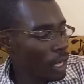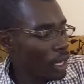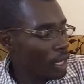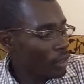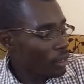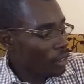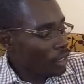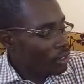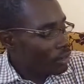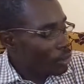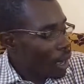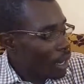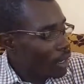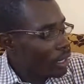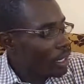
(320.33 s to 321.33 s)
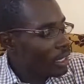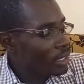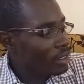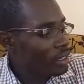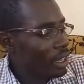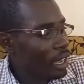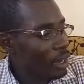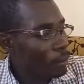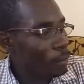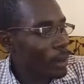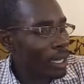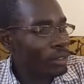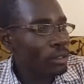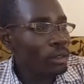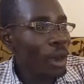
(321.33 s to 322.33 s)
This one, it helps us
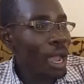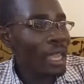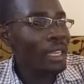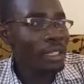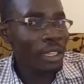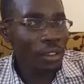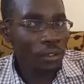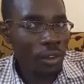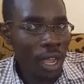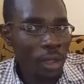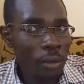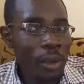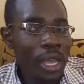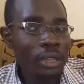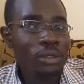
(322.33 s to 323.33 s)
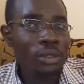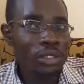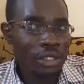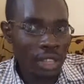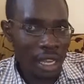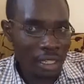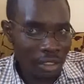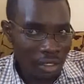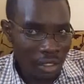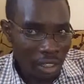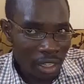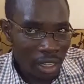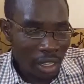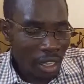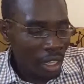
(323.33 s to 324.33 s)
to identify where to start.
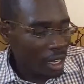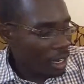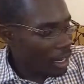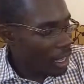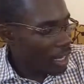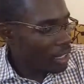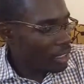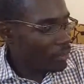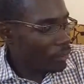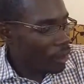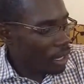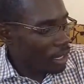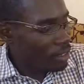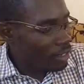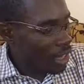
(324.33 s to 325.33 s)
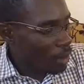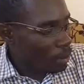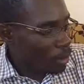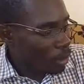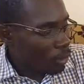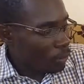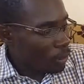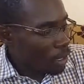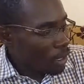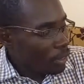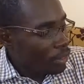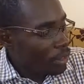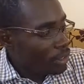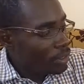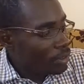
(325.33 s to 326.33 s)
Like, for example,
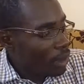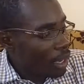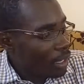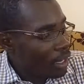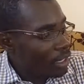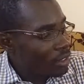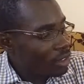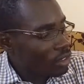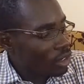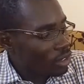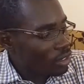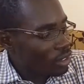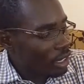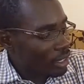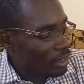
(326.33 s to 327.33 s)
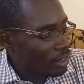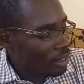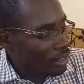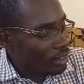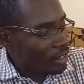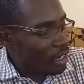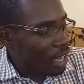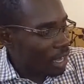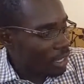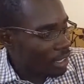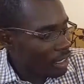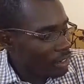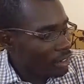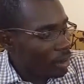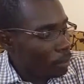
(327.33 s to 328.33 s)
this one, it shows that this line is
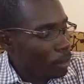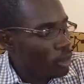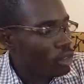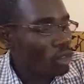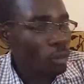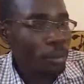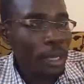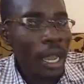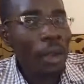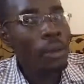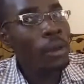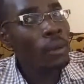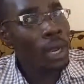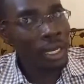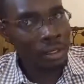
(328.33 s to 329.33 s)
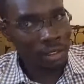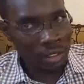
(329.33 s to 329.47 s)
supposed to be our ones.